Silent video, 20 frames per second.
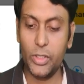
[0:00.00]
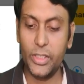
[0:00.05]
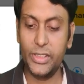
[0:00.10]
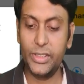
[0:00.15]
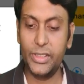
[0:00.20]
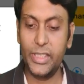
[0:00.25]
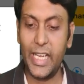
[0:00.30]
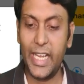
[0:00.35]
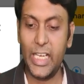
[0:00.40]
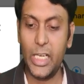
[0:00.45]

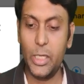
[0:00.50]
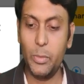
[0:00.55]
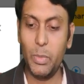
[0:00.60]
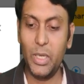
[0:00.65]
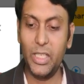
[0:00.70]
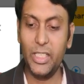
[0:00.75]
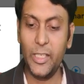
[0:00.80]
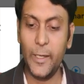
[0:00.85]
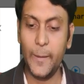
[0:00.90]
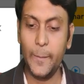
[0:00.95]
this edit
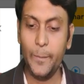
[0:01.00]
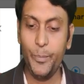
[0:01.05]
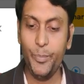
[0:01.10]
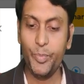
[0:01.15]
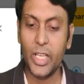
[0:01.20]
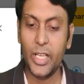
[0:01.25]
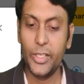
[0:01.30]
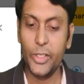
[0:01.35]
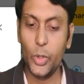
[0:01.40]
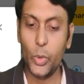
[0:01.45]
button,
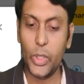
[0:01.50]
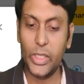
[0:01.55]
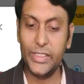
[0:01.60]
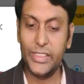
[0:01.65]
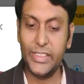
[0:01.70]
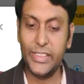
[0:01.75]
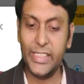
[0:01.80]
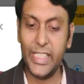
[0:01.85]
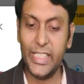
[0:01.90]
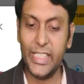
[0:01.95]
you can
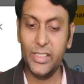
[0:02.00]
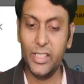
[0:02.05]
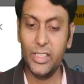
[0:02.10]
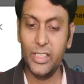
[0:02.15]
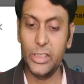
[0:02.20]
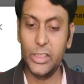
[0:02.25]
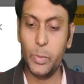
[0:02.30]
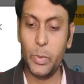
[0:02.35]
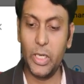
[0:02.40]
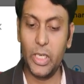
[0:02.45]
change
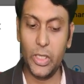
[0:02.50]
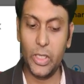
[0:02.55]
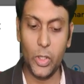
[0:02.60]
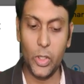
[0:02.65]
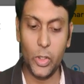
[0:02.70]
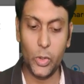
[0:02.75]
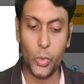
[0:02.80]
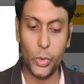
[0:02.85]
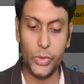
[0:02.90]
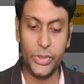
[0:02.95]
this
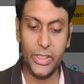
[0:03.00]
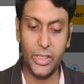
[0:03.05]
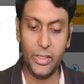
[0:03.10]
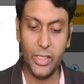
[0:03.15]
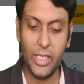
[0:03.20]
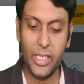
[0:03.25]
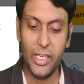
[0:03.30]
particular question,